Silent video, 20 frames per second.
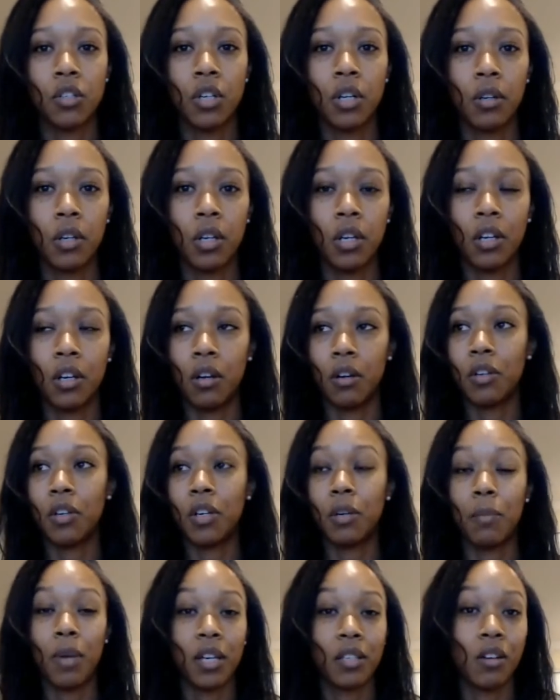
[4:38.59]
You can
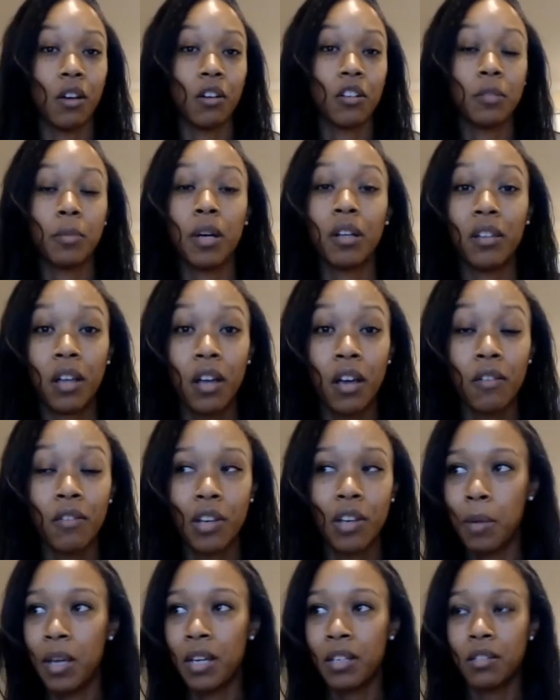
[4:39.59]
make songs about love, you can
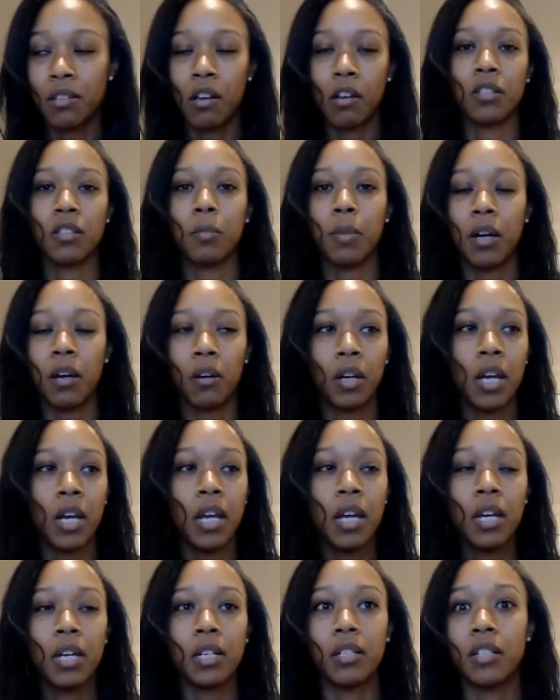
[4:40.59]
make songs about
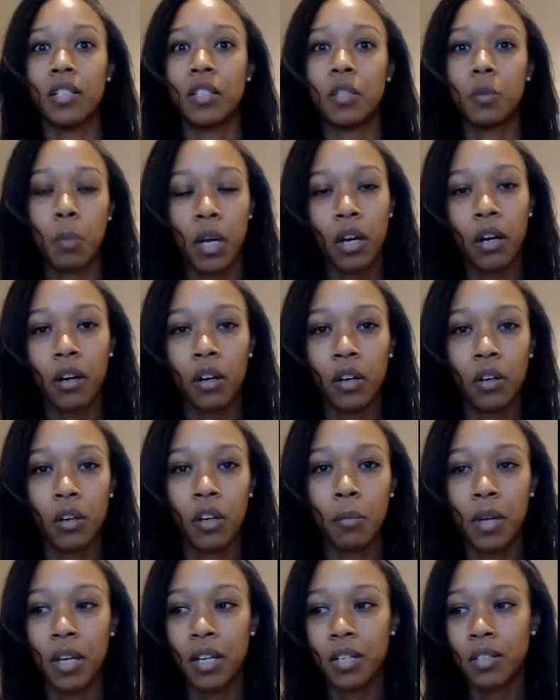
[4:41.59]
despair, you can
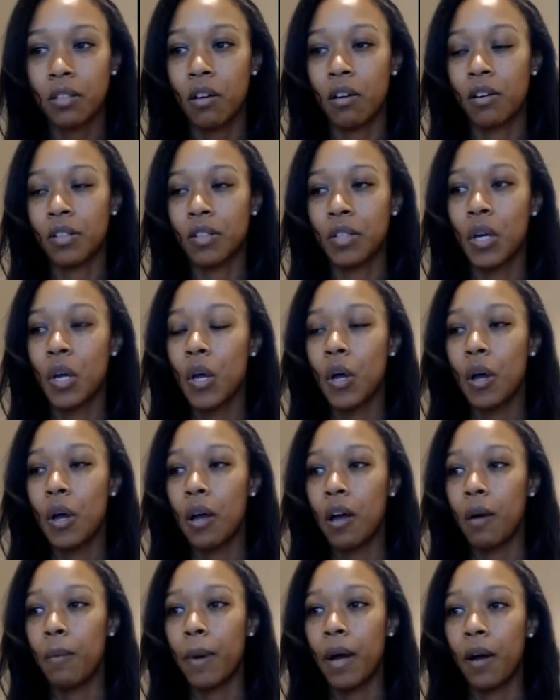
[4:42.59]
make songs
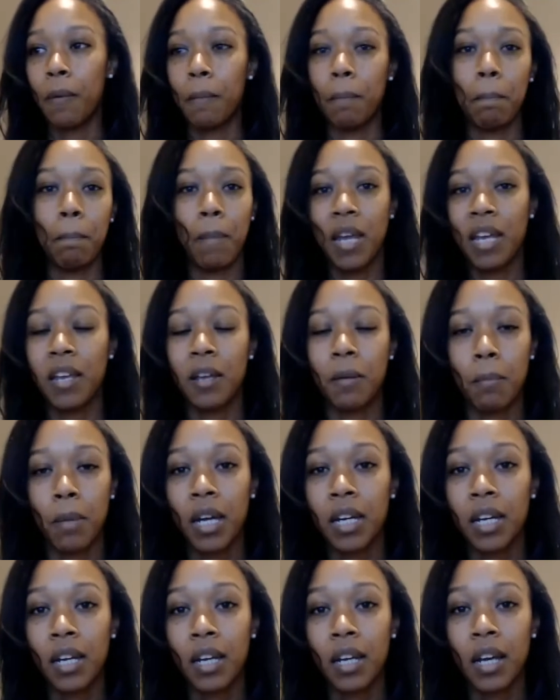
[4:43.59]
about making
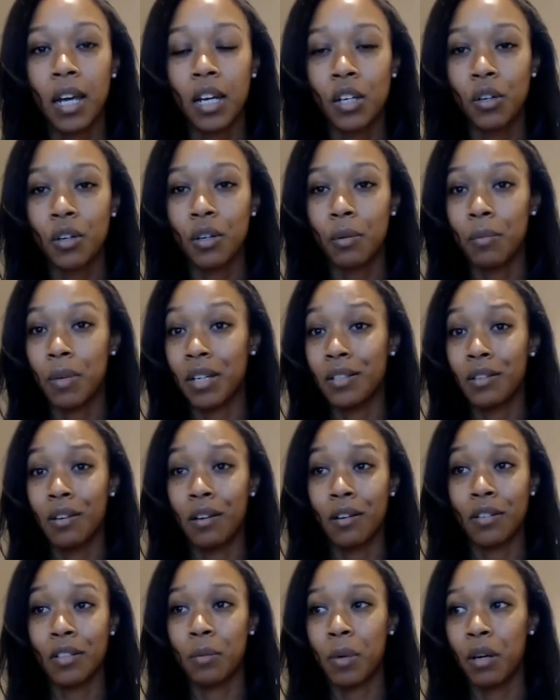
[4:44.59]
money, and you can make
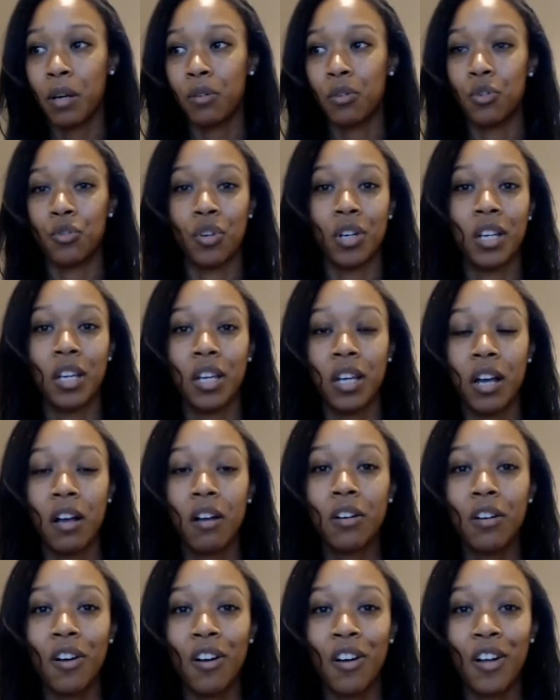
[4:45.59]
songs about drinking
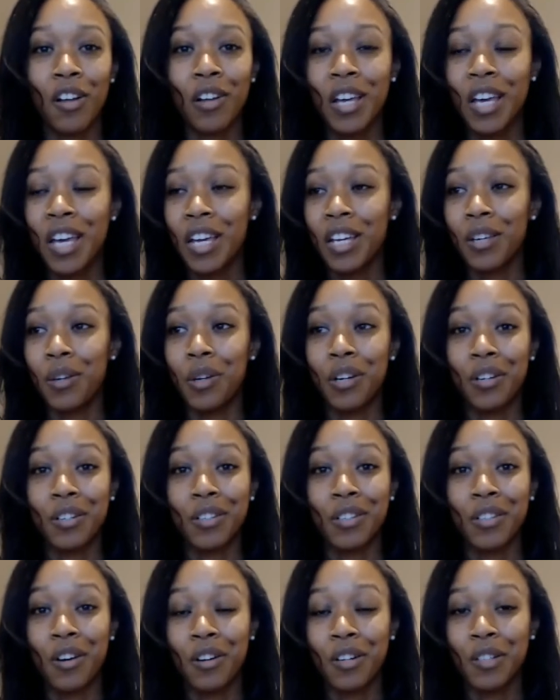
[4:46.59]
alcohol. You hear
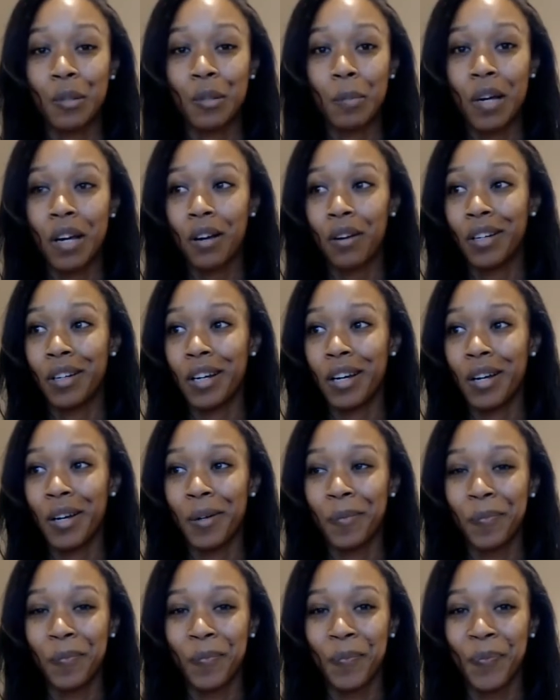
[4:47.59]
songs about
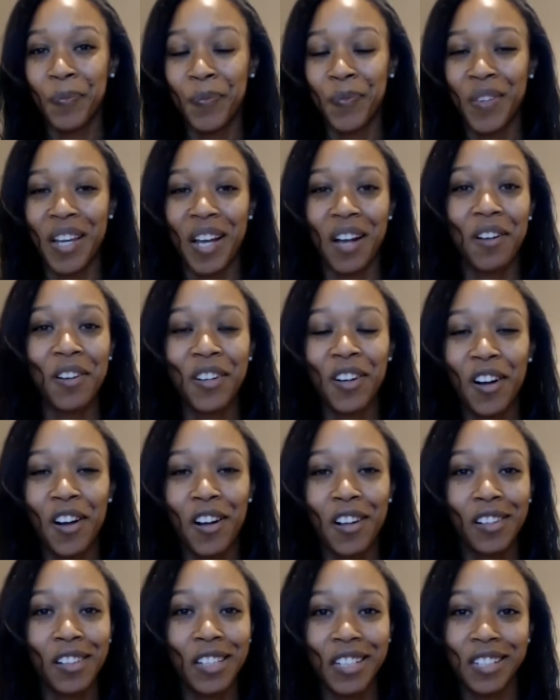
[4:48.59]

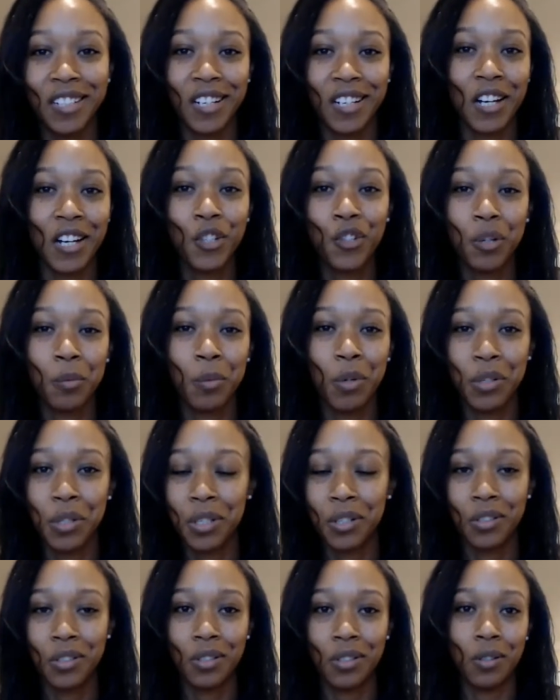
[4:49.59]
alcohol in country music
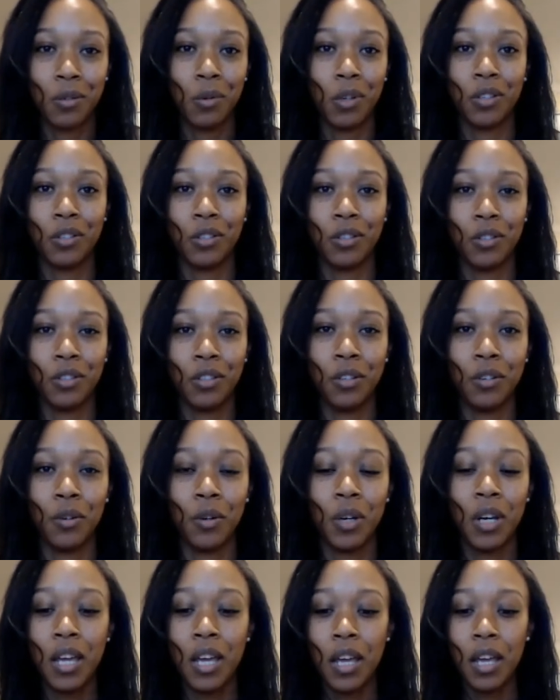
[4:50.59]
just as well as you do
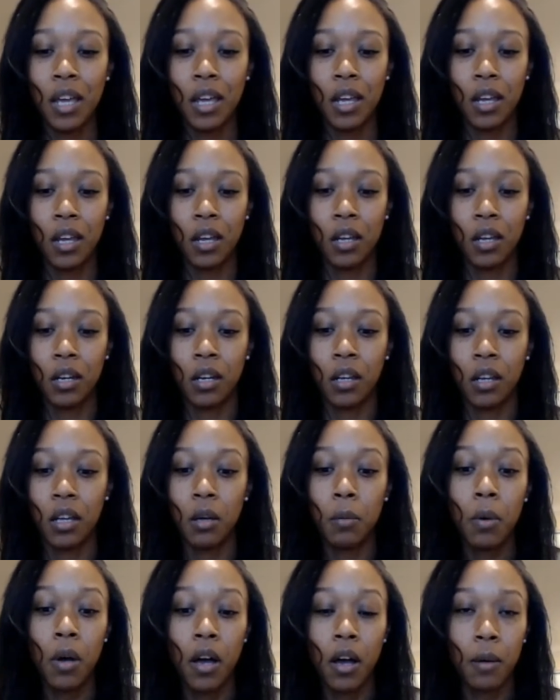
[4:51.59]
in hip
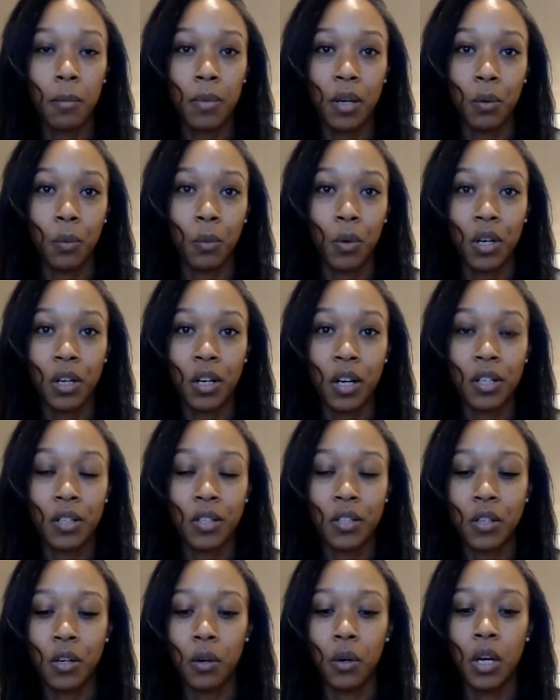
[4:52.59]
hop and whatnot.
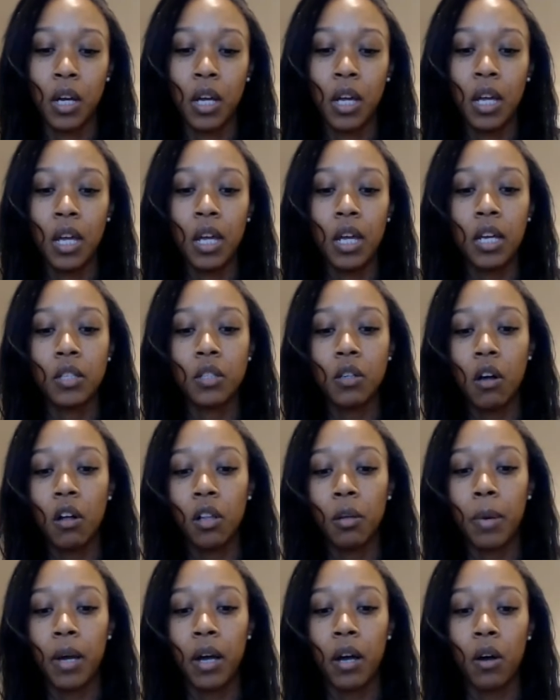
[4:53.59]
So it's all
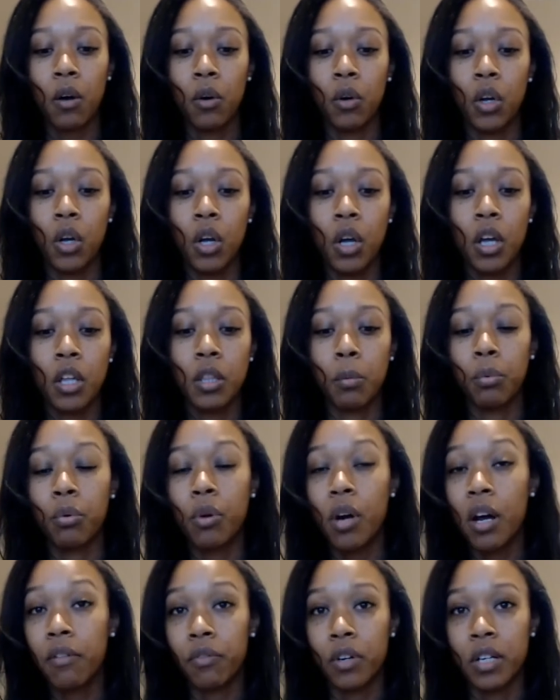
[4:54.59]
about the
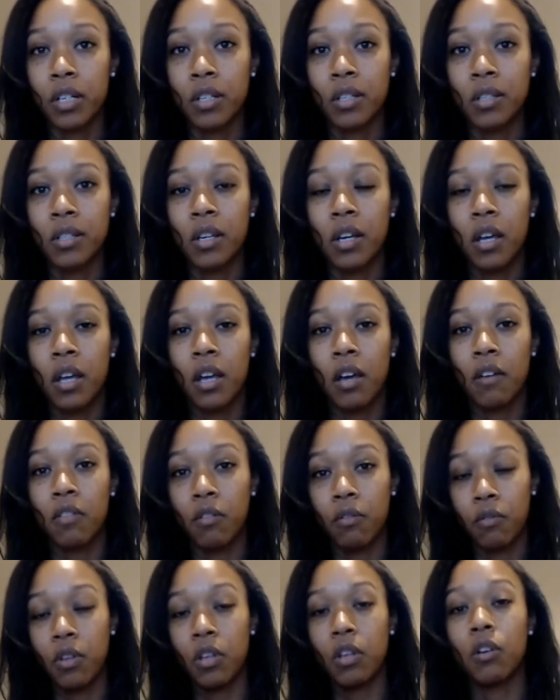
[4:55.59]
preference of the
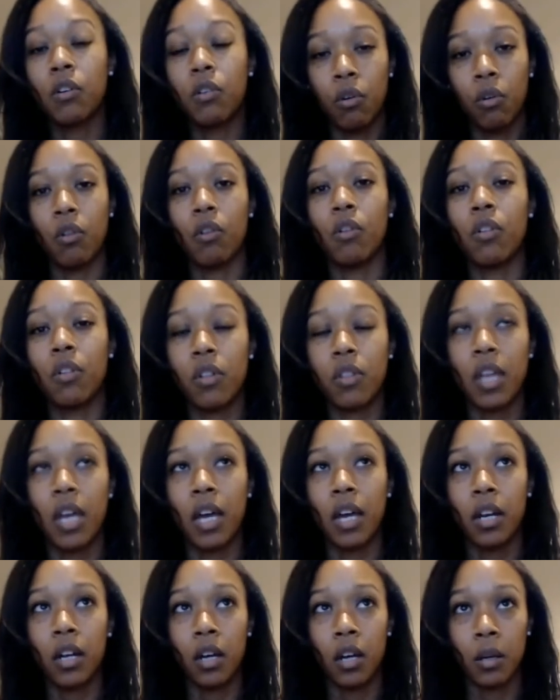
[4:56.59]
vehicle that
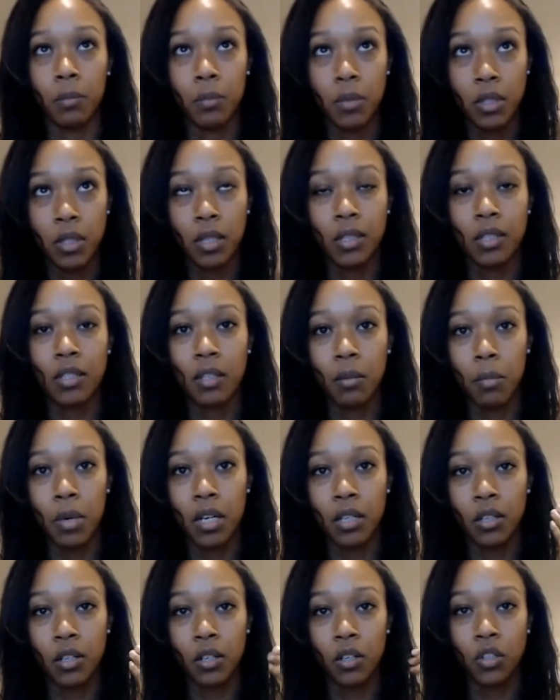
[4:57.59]
sends the
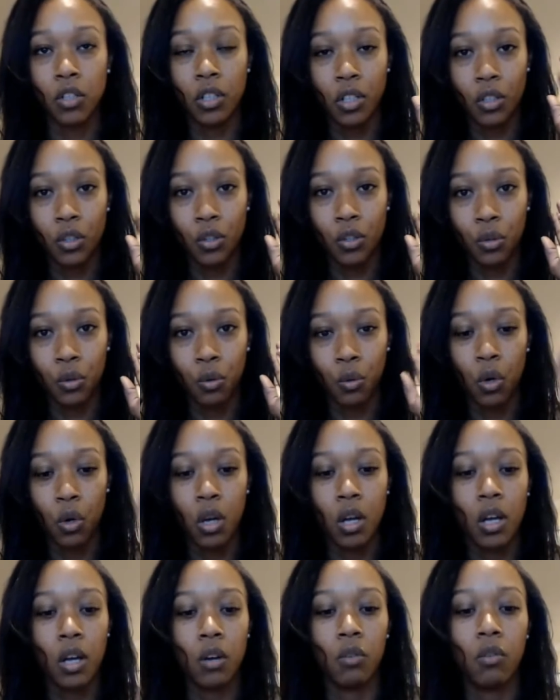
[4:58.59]
message to
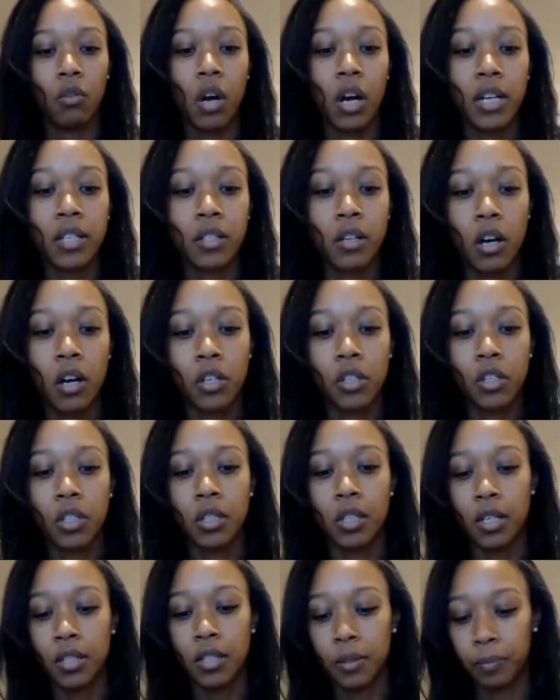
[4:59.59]
whereas
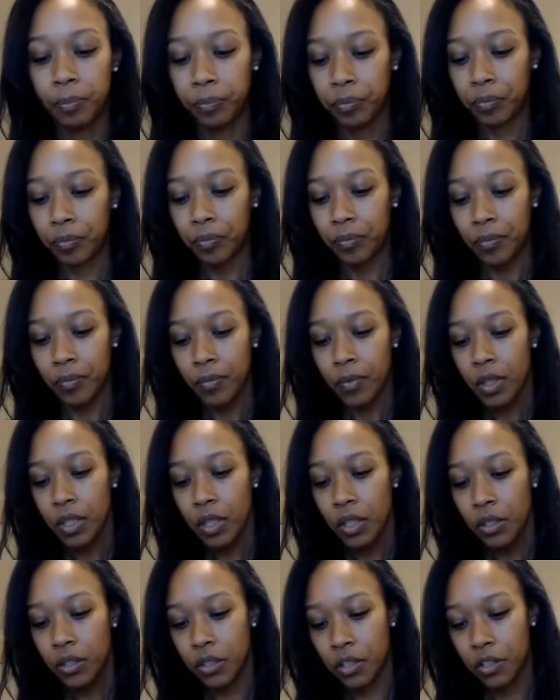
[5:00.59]
consciousness,
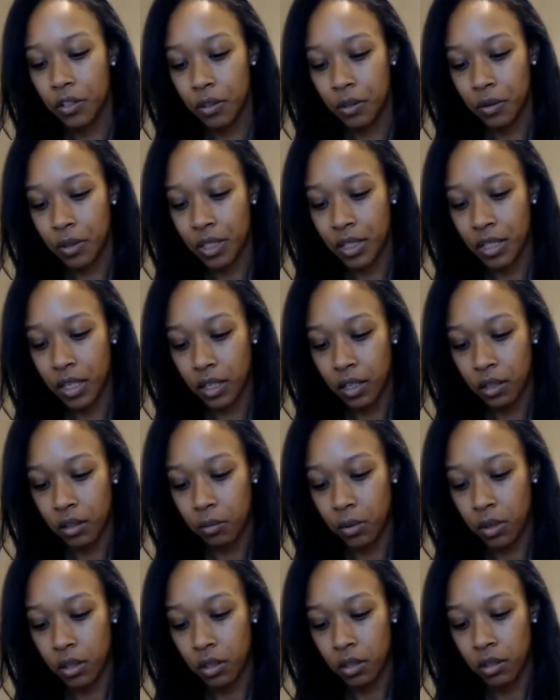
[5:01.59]
excuse me one second, let me
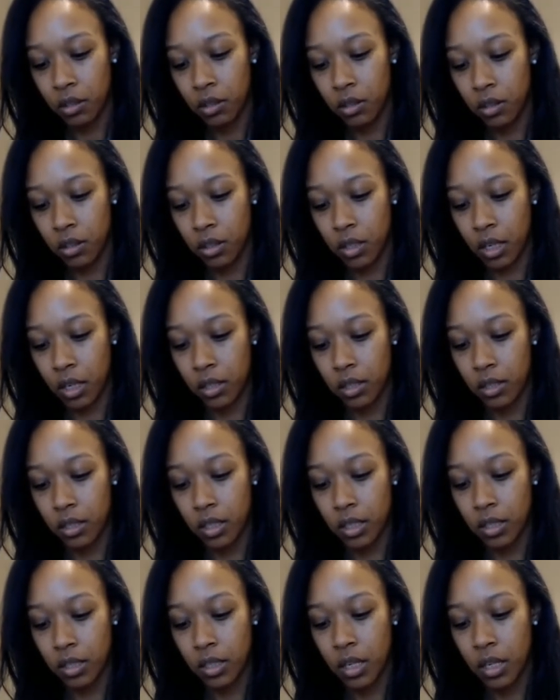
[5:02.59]
silence this.